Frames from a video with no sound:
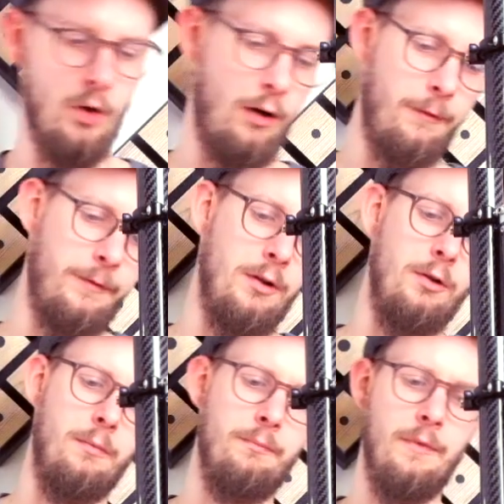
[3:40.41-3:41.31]
of
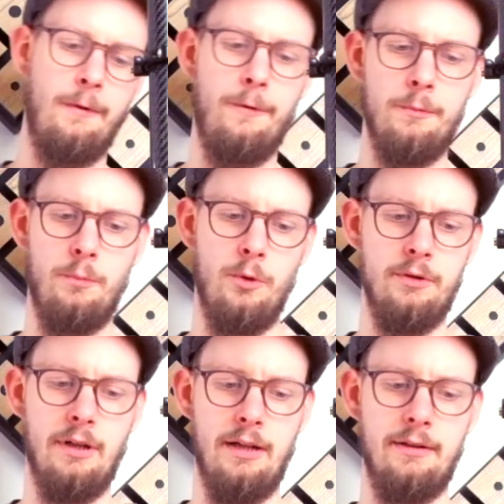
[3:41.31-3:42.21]
your
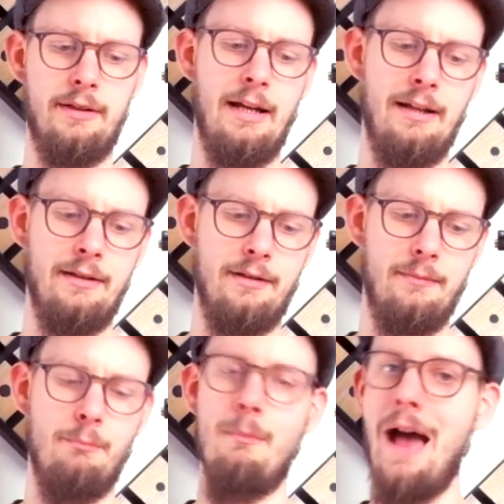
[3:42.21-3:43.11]
footboard and get it
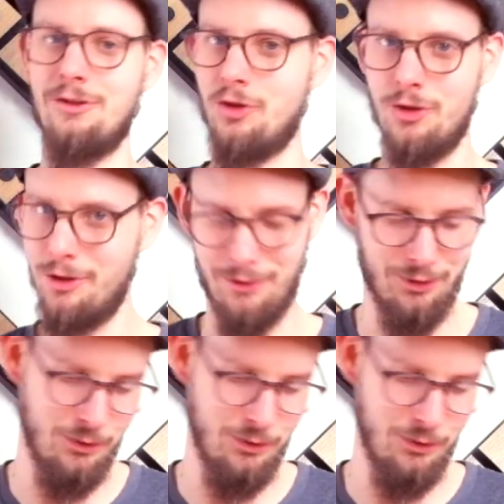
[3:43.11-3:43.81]
matched to